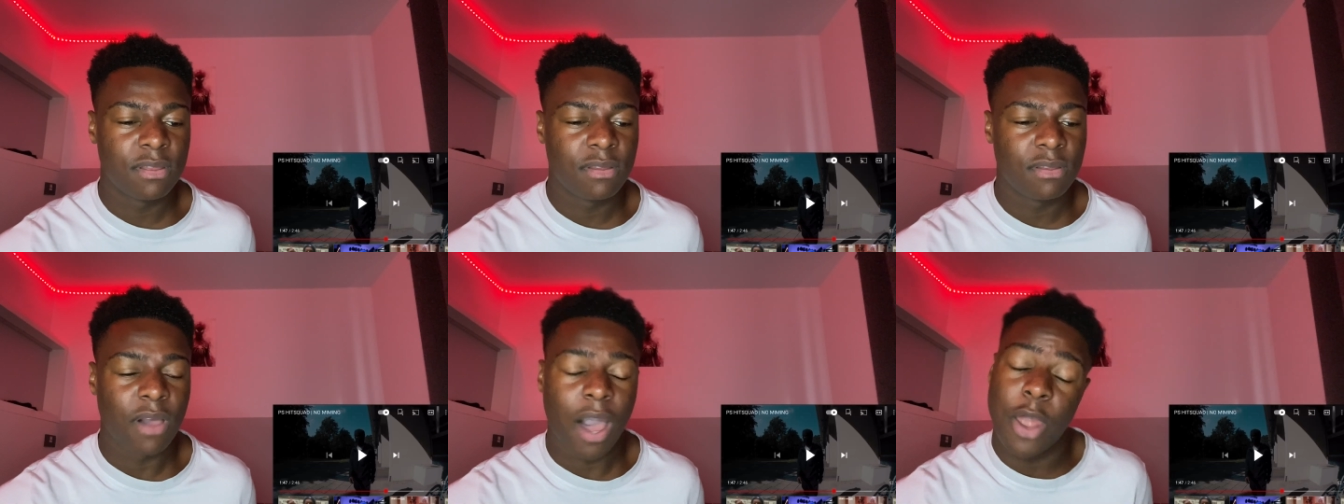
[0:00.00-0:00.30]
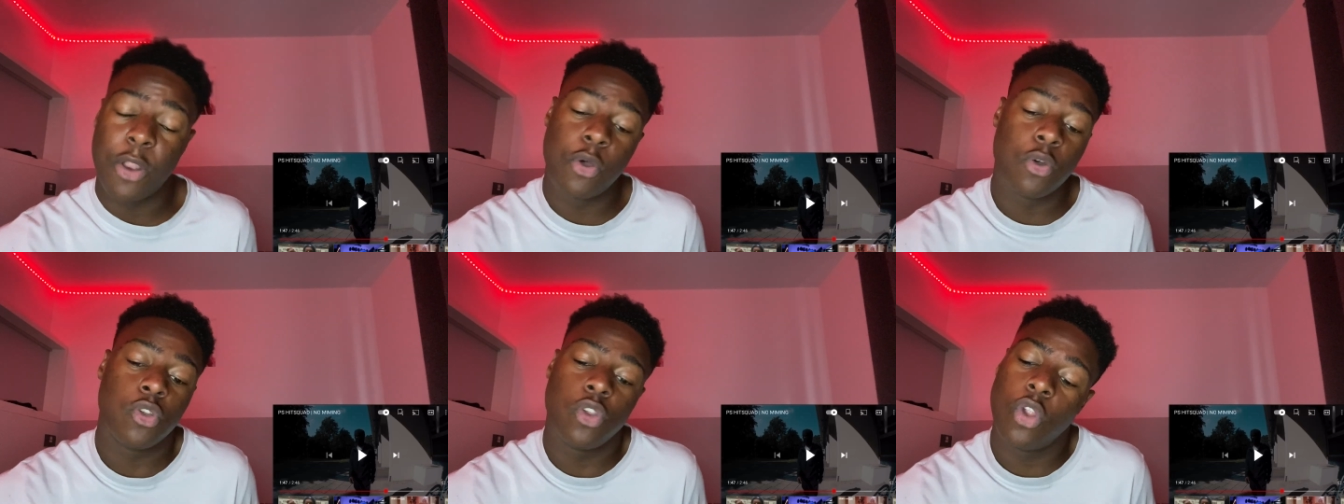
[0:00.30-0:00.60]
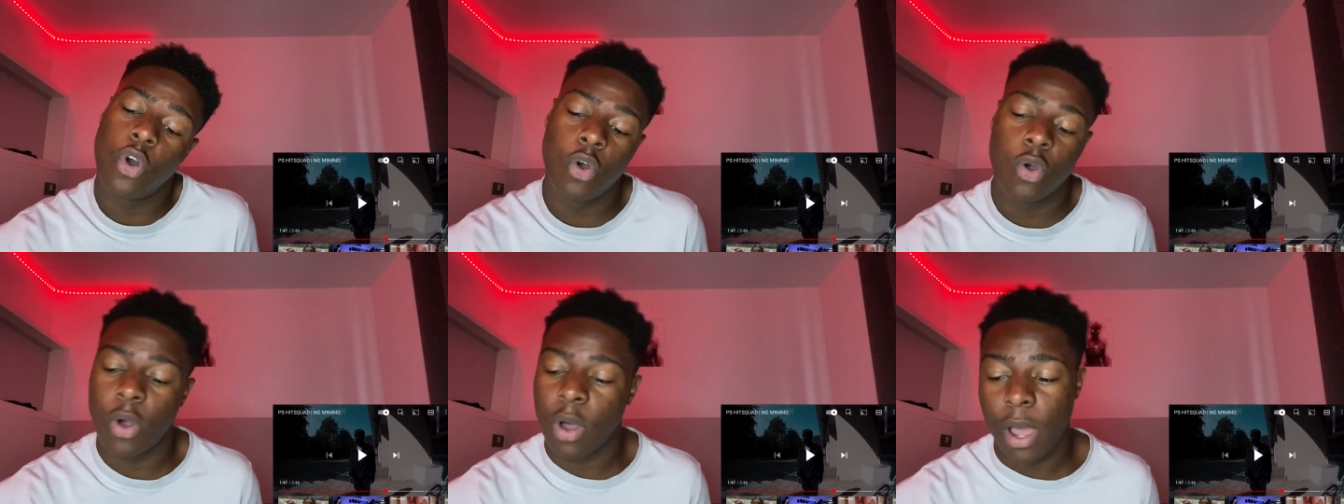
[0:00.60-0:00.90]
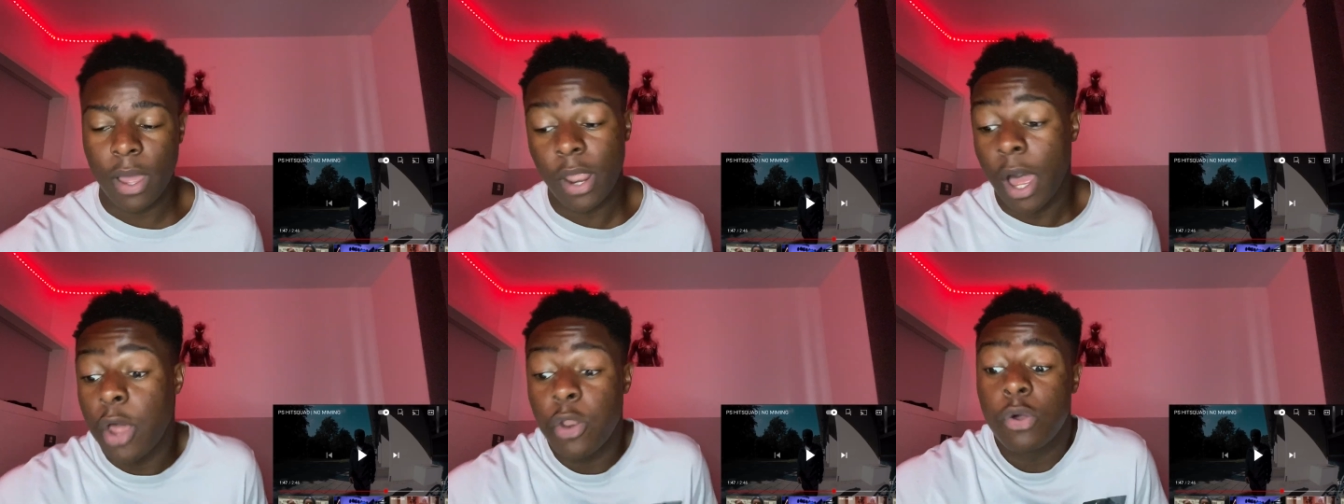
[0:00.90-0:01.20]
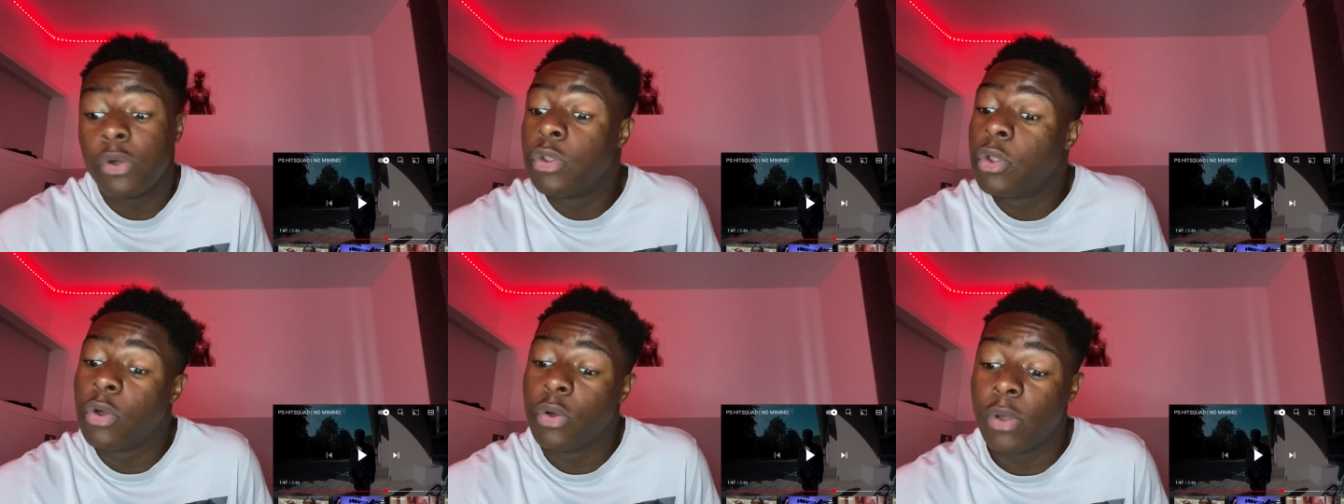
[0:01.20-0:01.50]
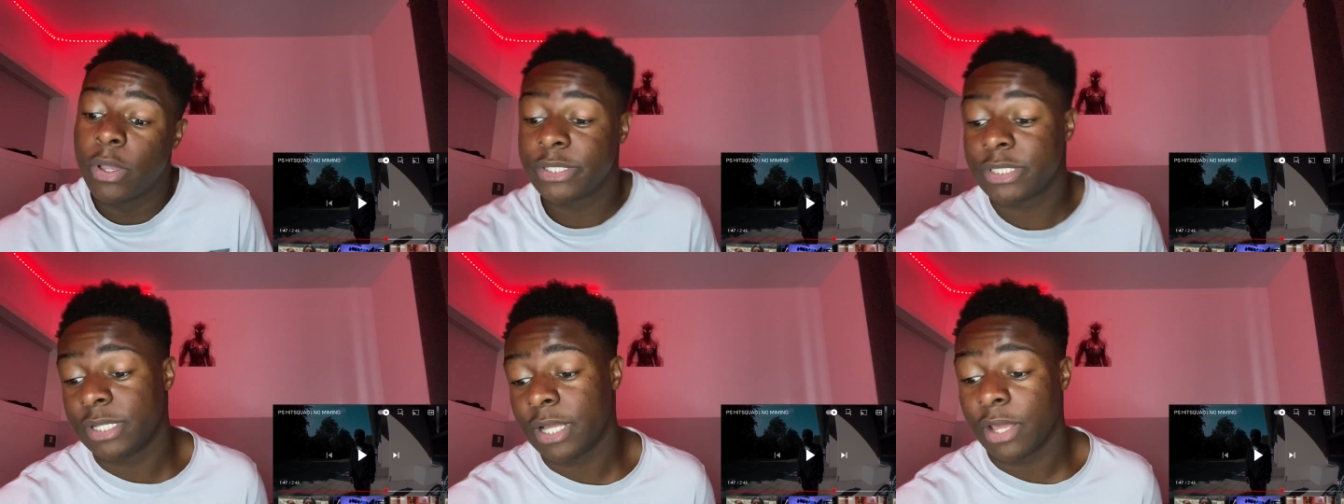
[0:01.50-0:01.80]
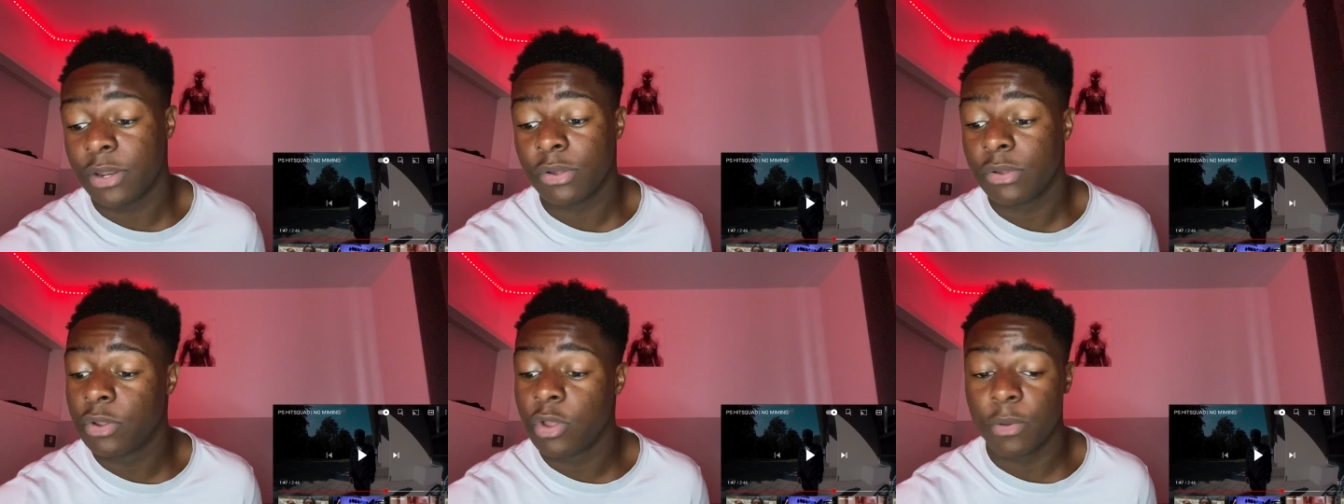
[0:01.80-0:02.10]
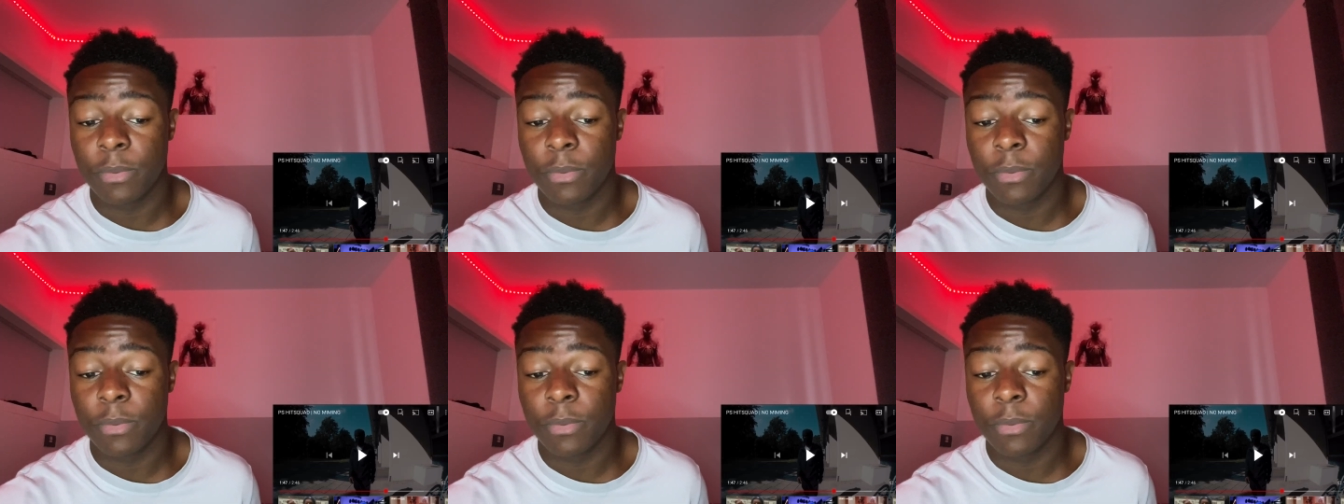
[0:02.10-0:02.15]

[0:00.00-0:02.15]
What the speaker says: I don't know. I don't know, actually. I don't know.